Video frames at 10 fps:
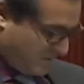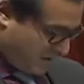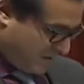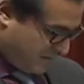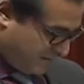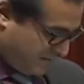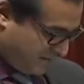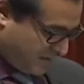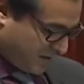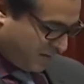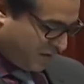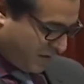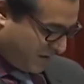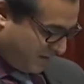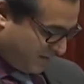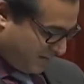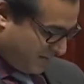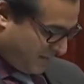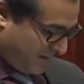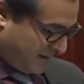the community
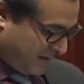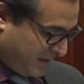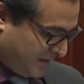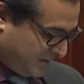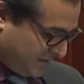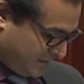and the needs.